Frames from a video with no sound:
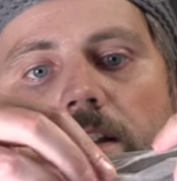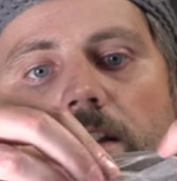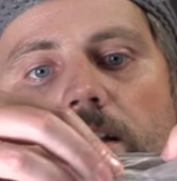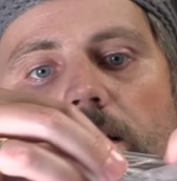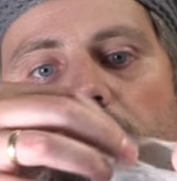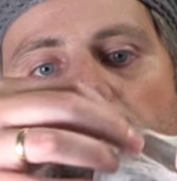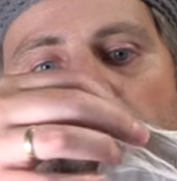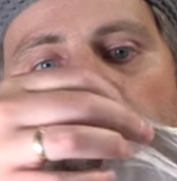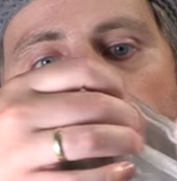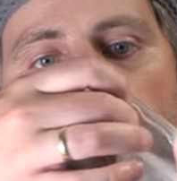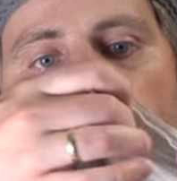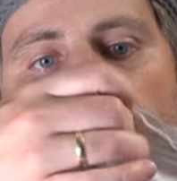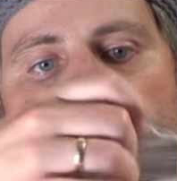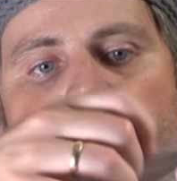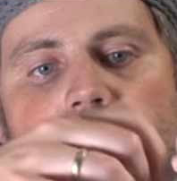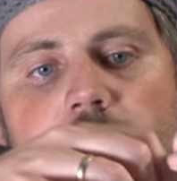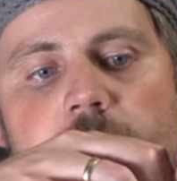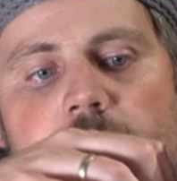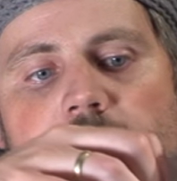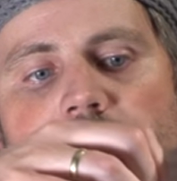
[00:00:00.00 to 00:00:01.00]
uh,
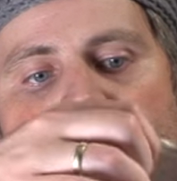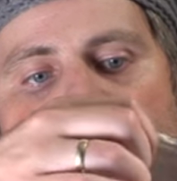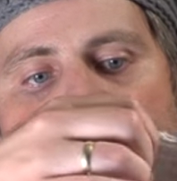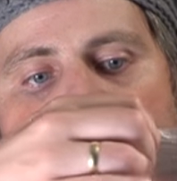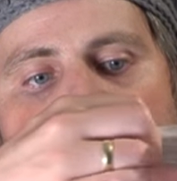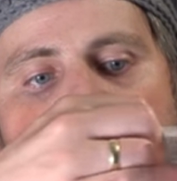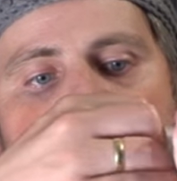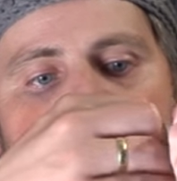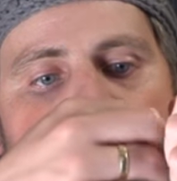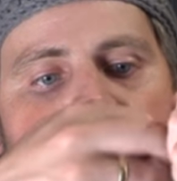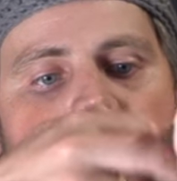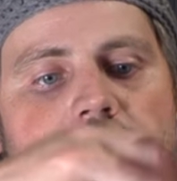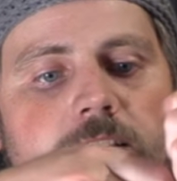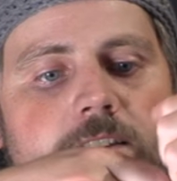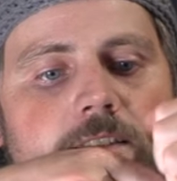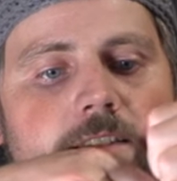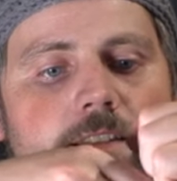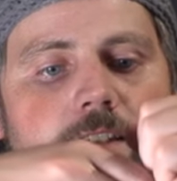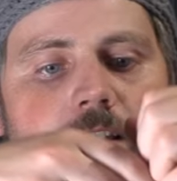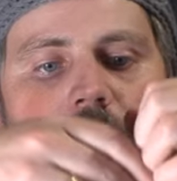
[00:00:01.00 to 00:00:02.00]
Battlestar Galactica
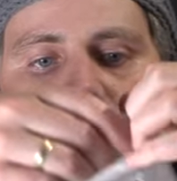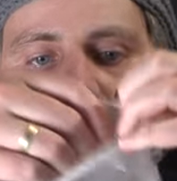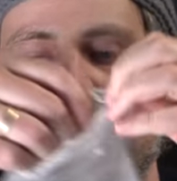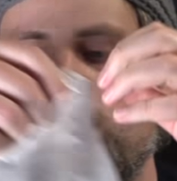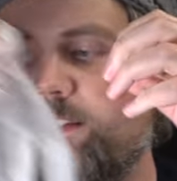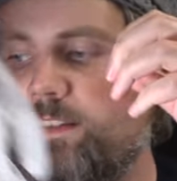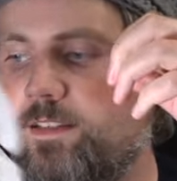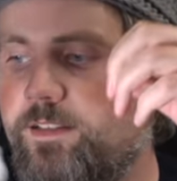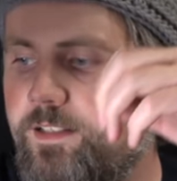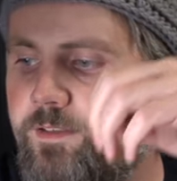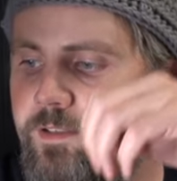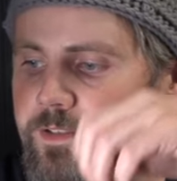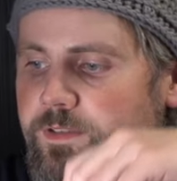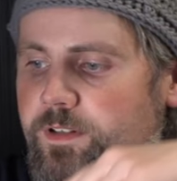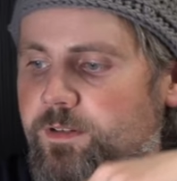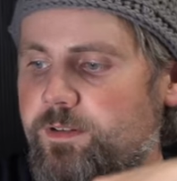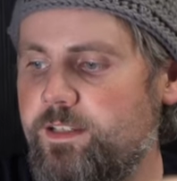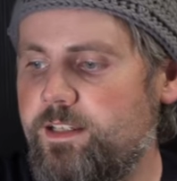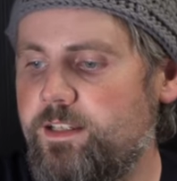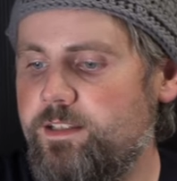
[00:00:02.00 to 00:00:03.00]
set, and it was
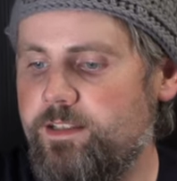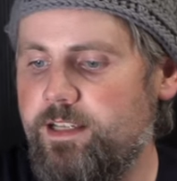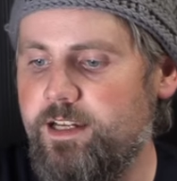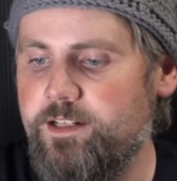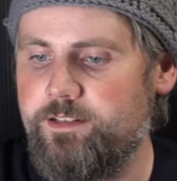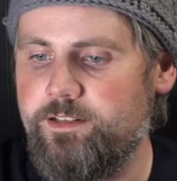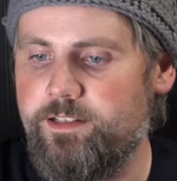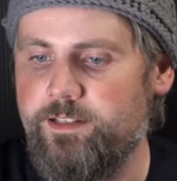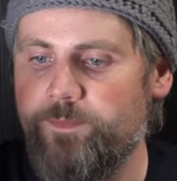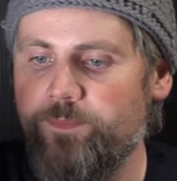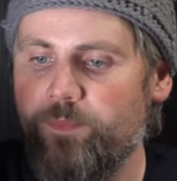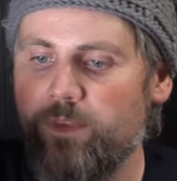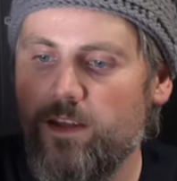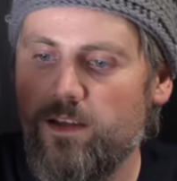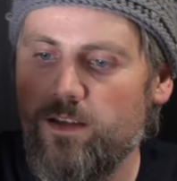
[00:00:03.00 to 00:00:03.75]
very easy actually.